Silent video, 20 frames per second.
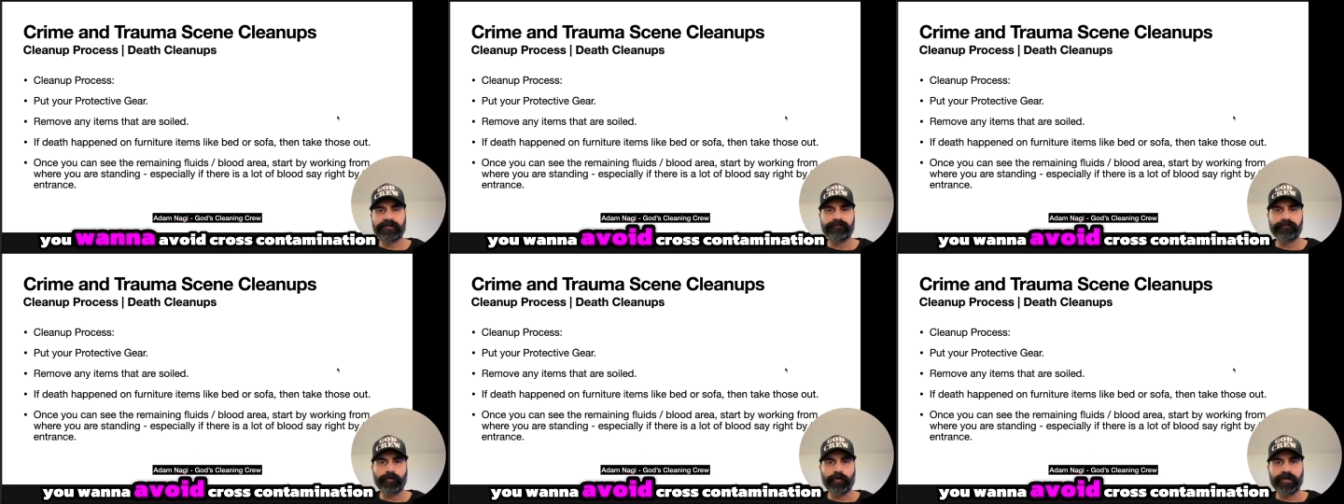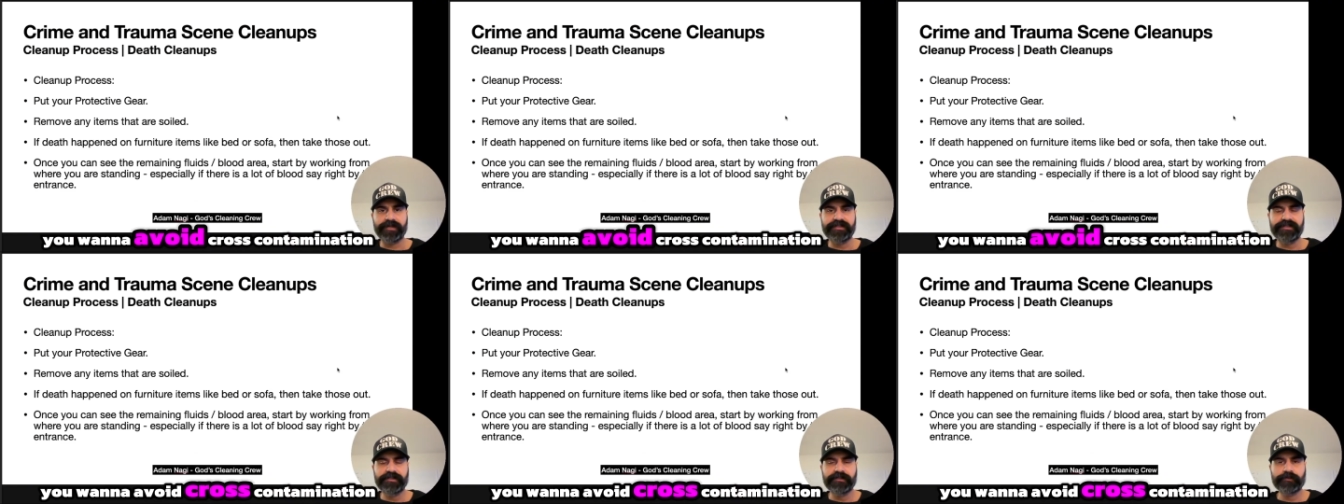to
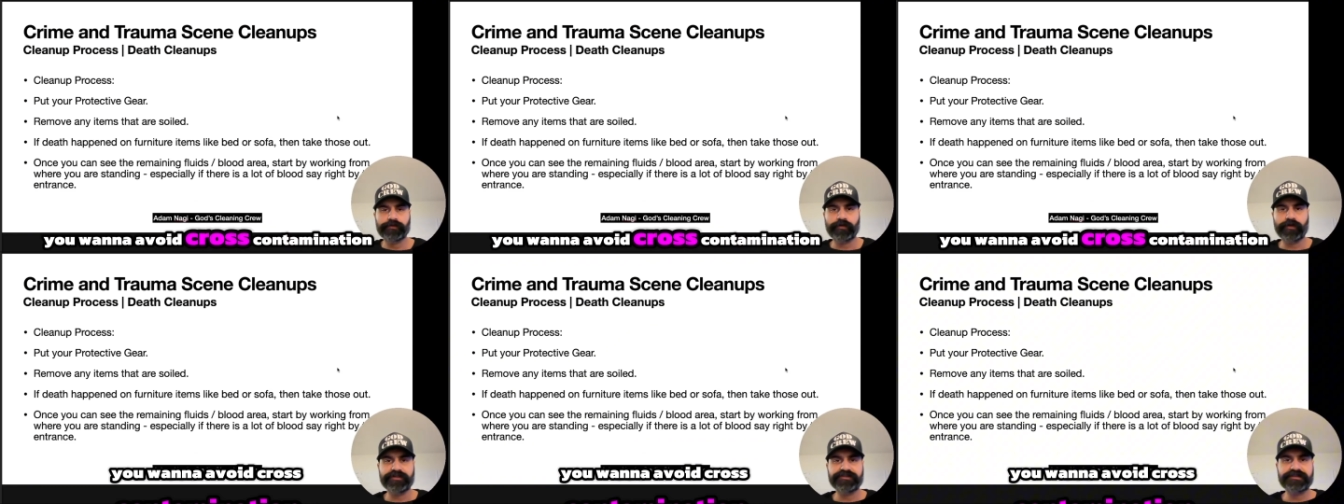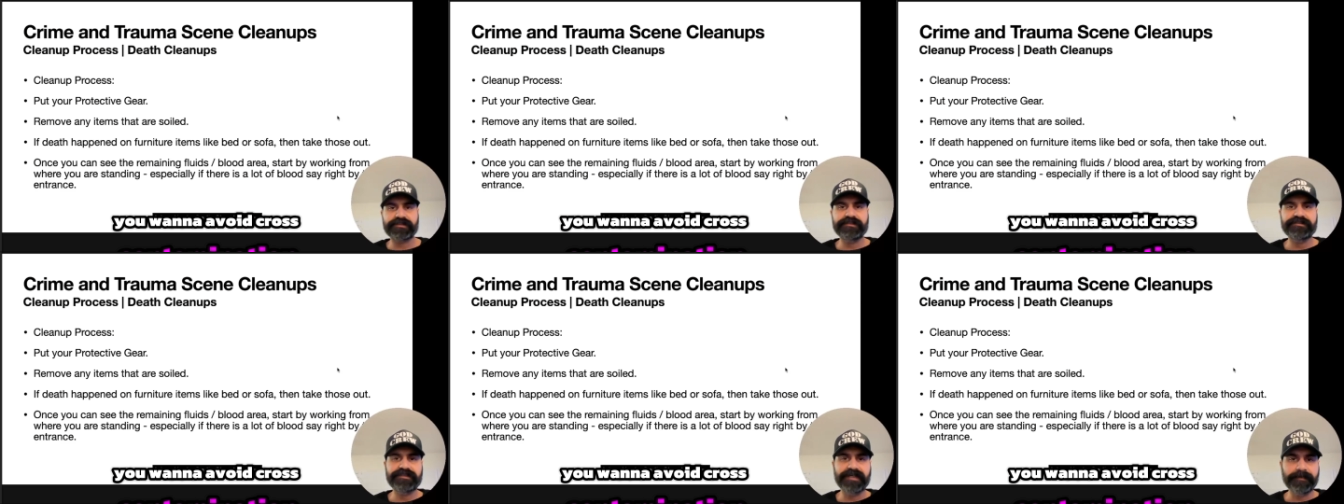avoid cross
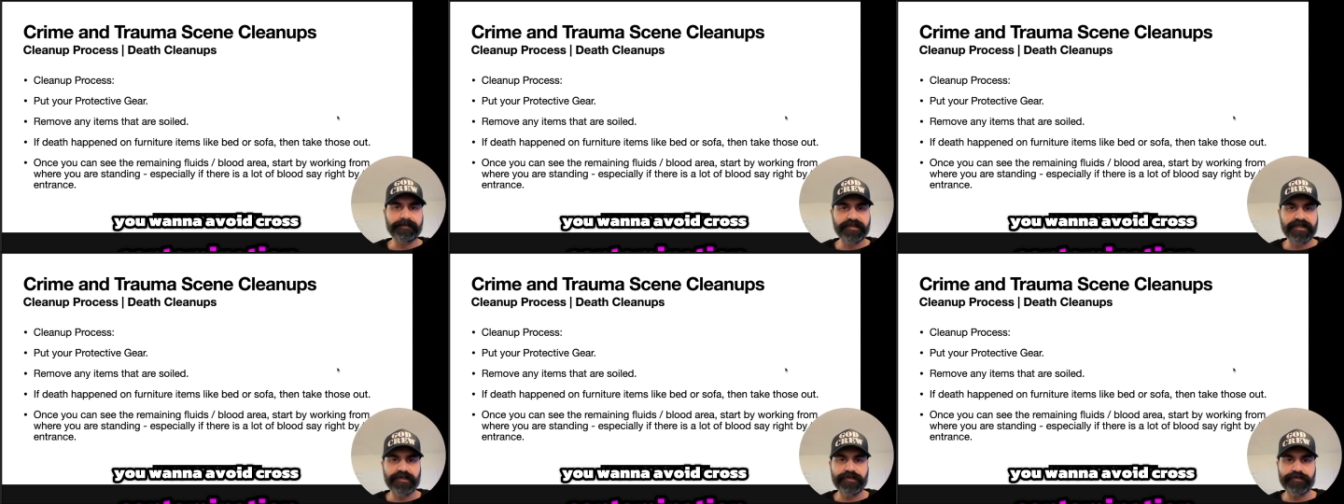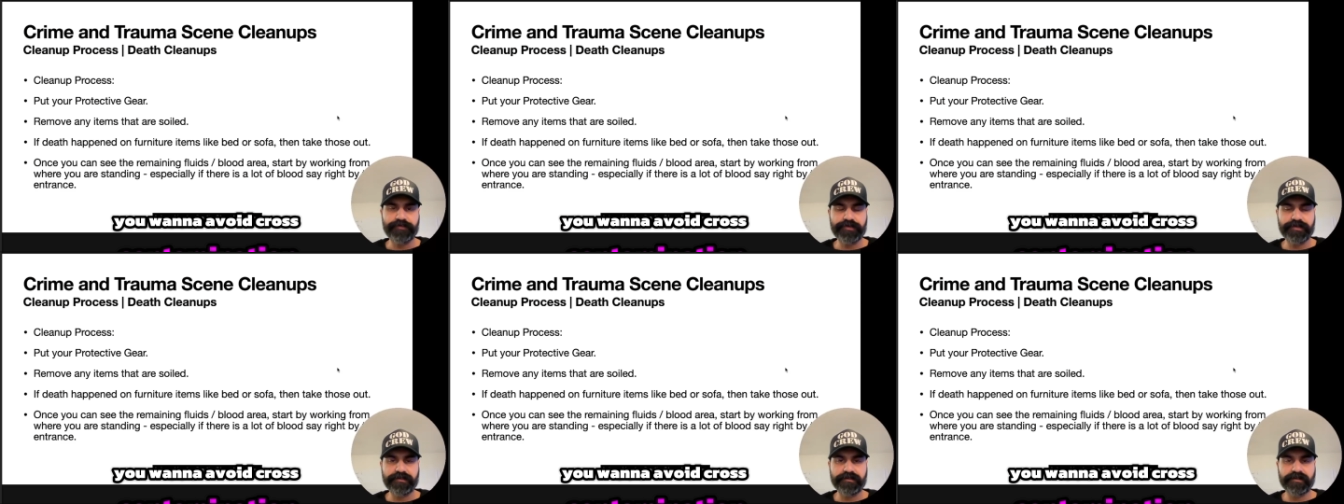
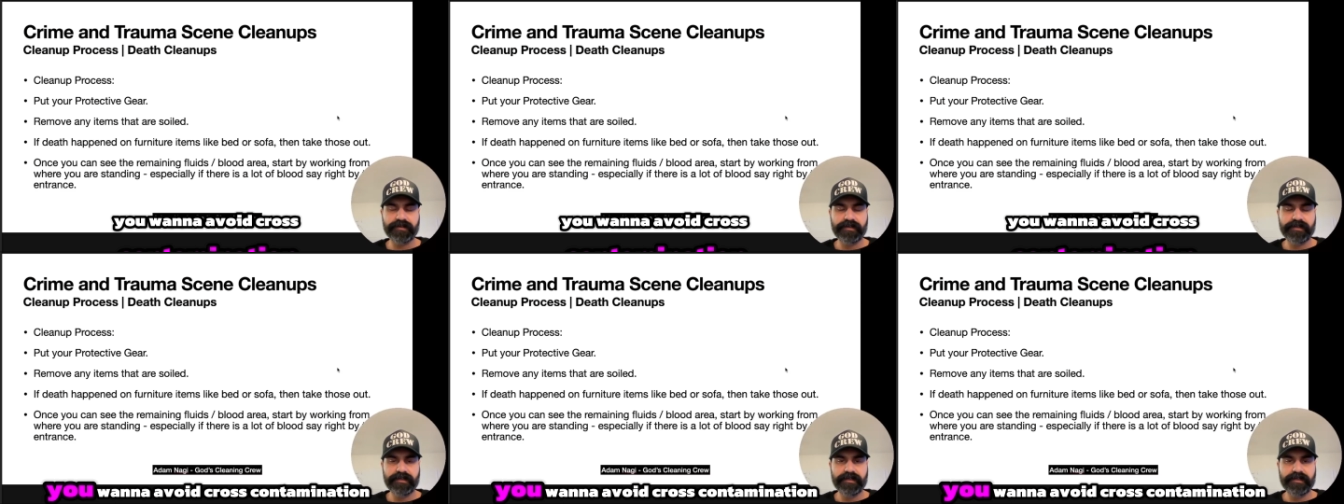contamination.